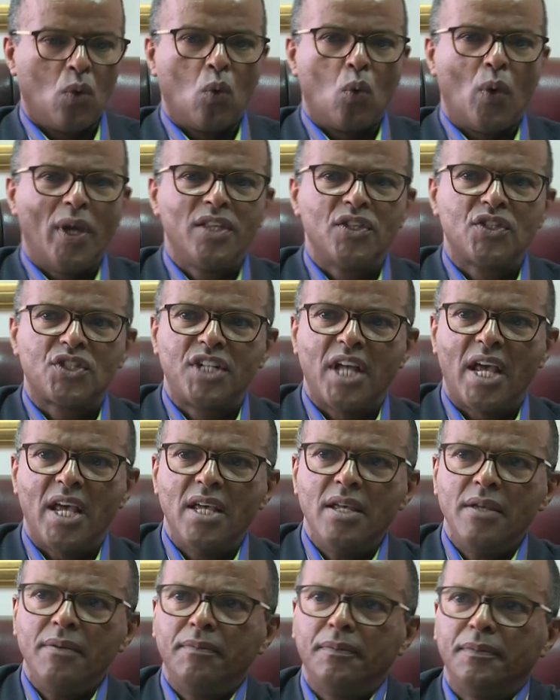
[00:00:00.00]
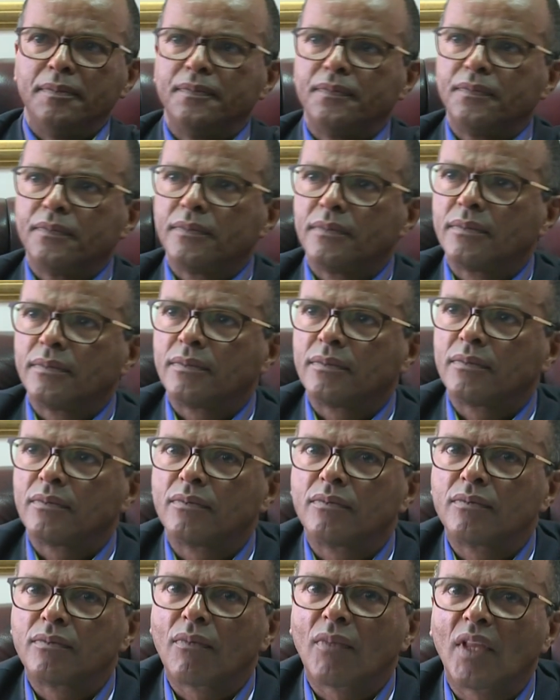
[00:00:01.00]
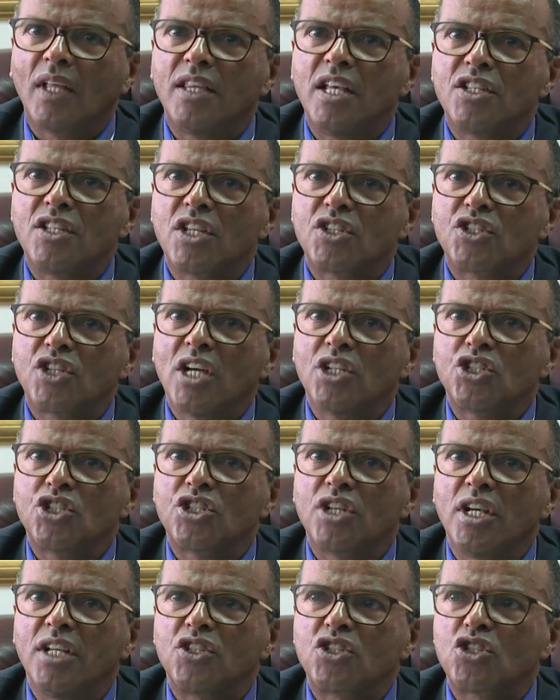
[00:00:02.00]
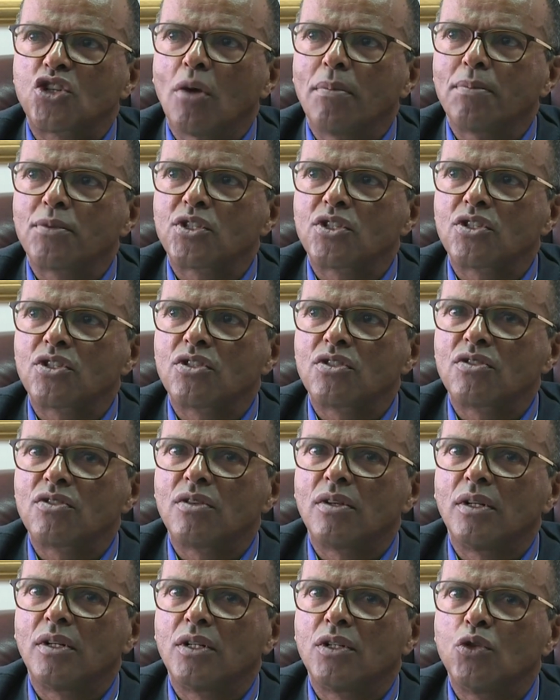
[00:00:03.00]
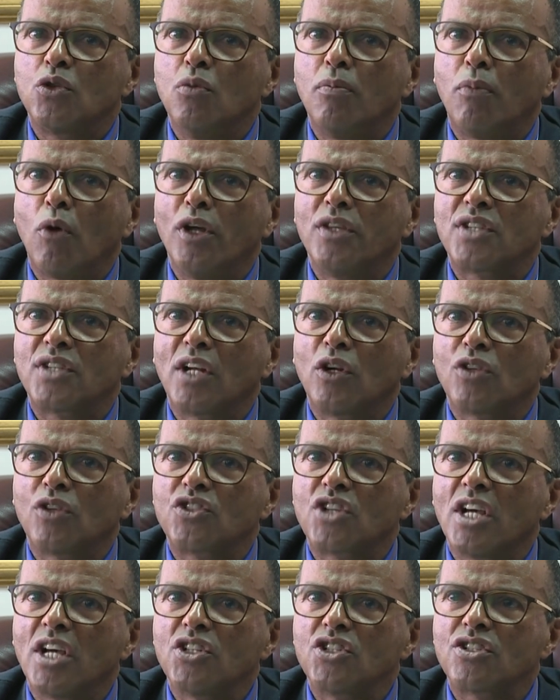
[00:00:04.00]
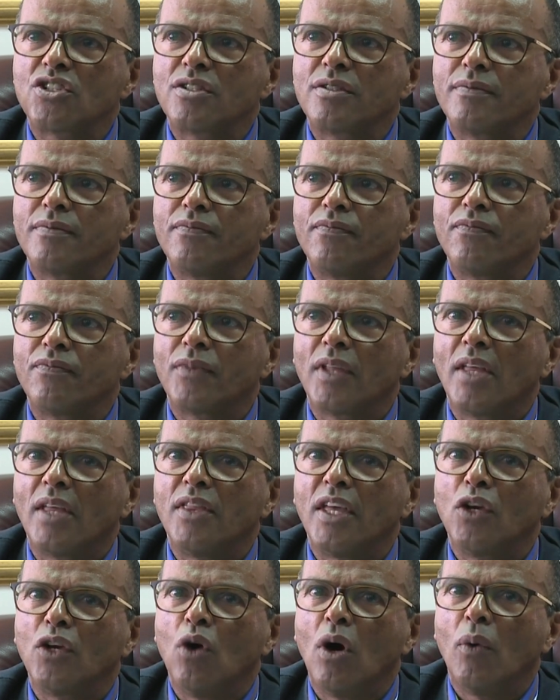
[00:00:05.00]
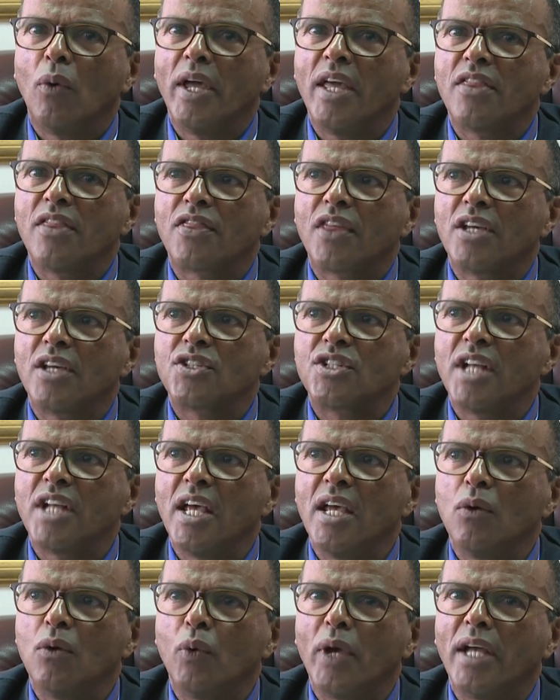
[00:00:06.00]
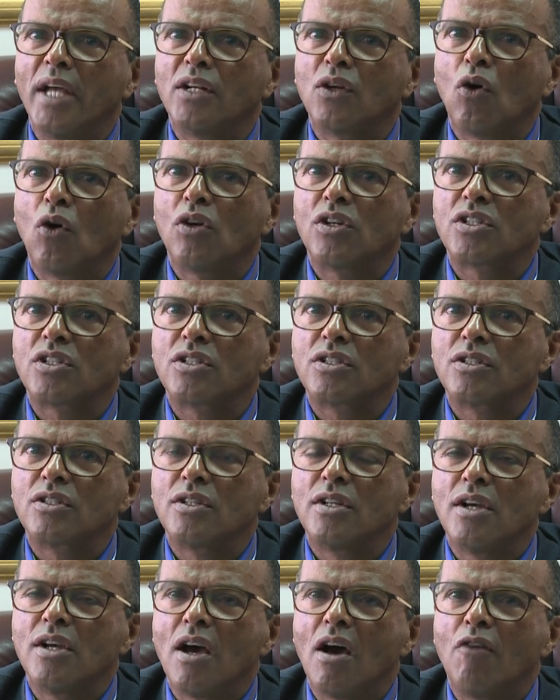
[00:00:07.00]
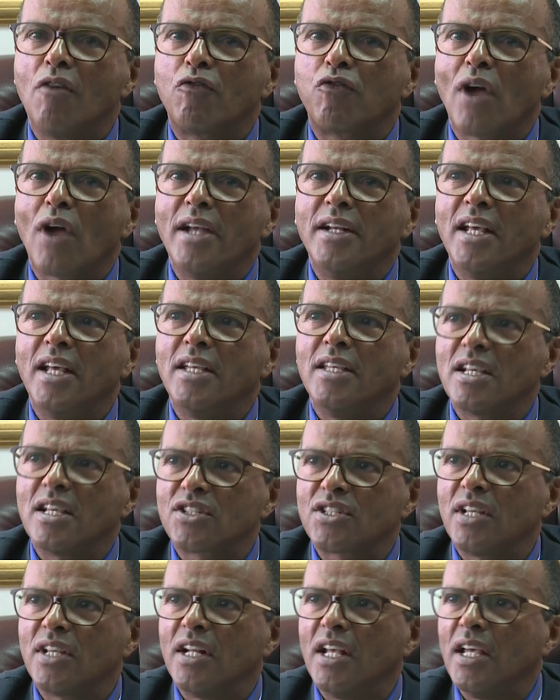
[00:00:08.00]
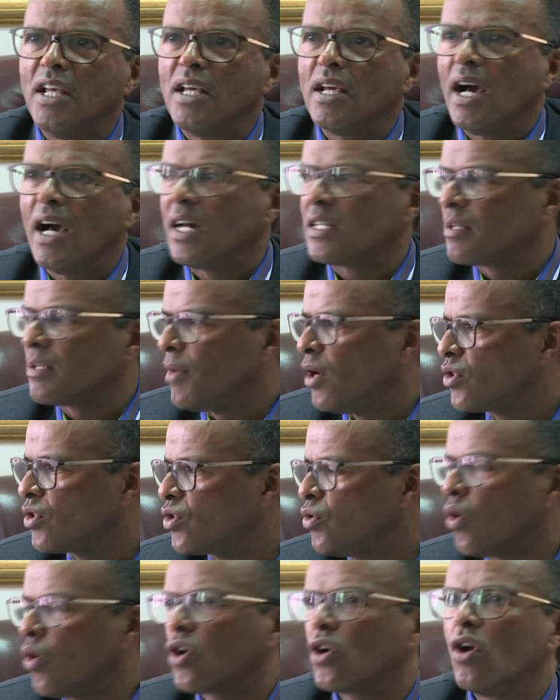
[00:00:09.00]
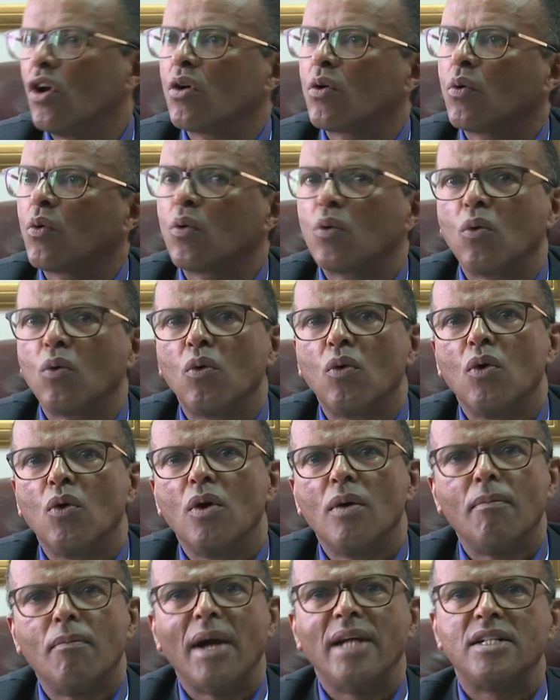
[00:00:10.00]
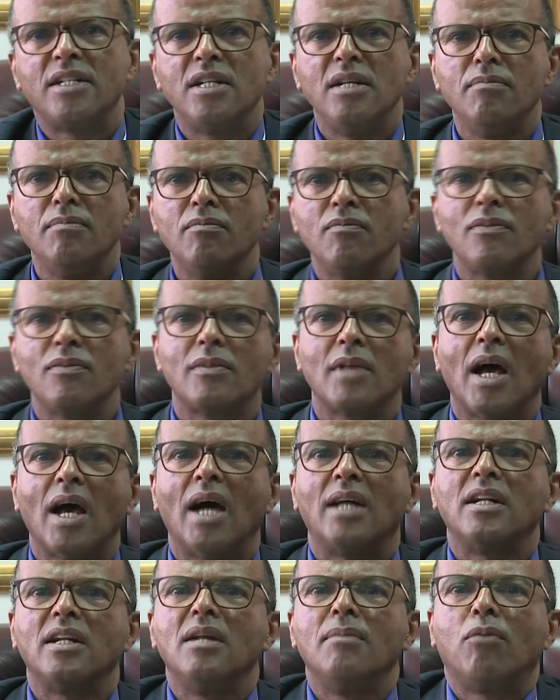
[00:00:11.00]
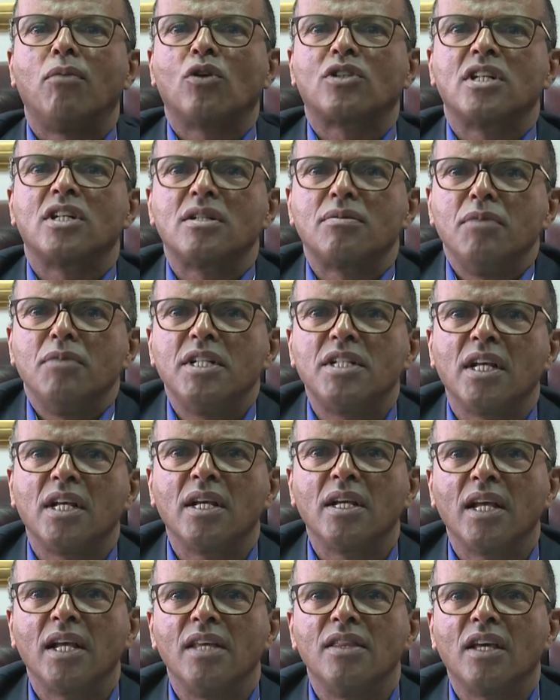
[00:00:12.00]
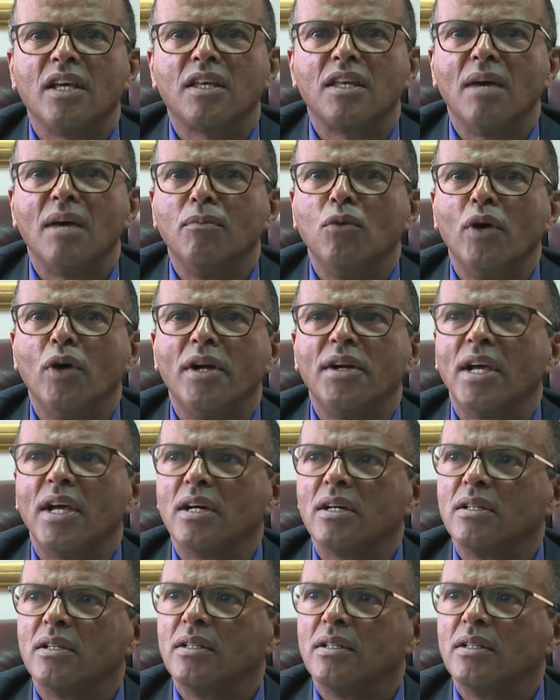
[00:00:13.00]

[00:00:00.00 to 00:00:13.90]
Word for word: Wednesday, there is a search, it stops. Two points are not searched, they go away. Thursday, we are in court. Friday, yesterday, at about 2 o'clock, my team had an important meeting in the Kiambu area